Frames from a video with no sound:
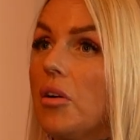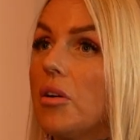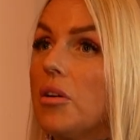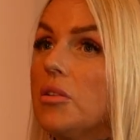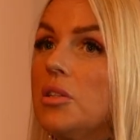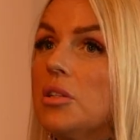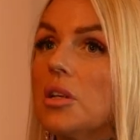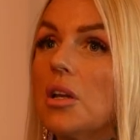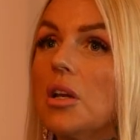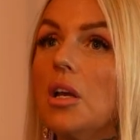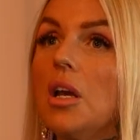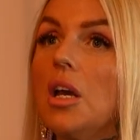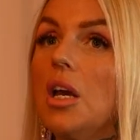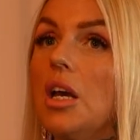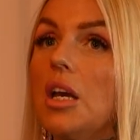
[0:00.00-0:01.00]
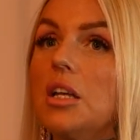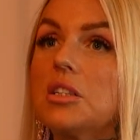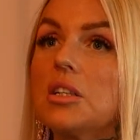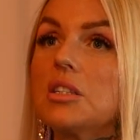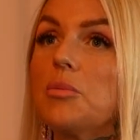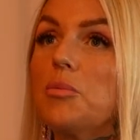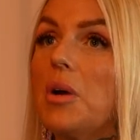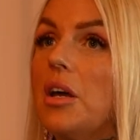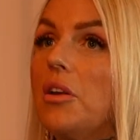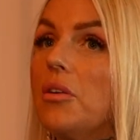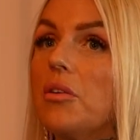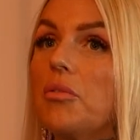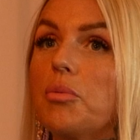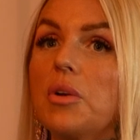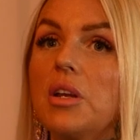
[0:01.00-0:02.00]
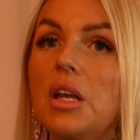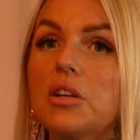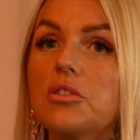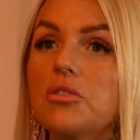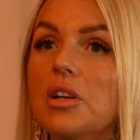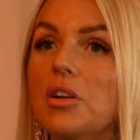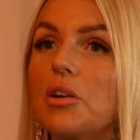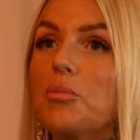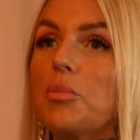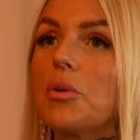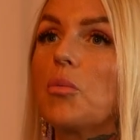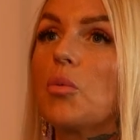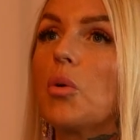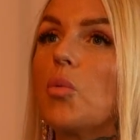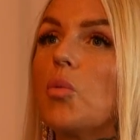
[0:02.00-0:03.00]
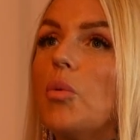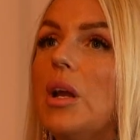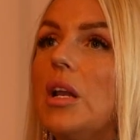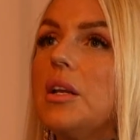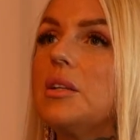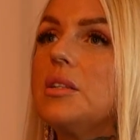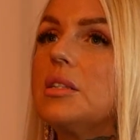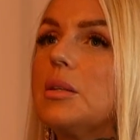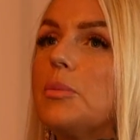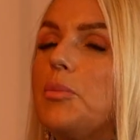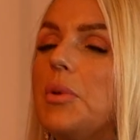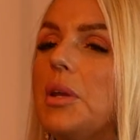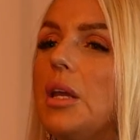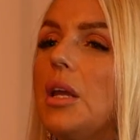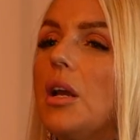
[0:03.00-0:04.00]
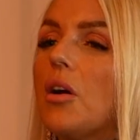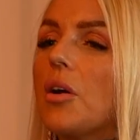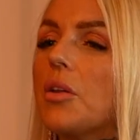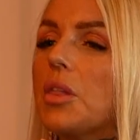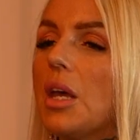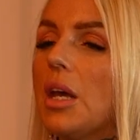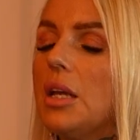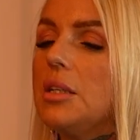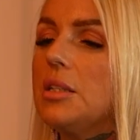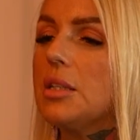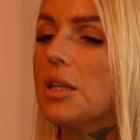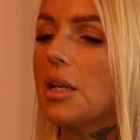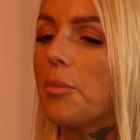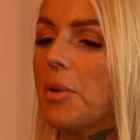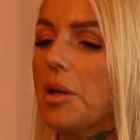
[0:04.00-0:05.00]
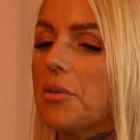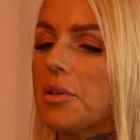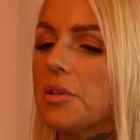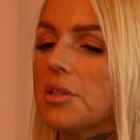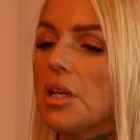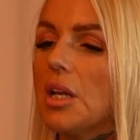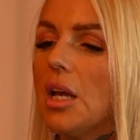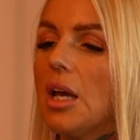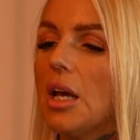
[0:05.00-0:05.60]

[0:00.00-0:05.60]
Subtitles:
flawed. It doesn't matter if we get triggered, but we're willing to be authentic about it.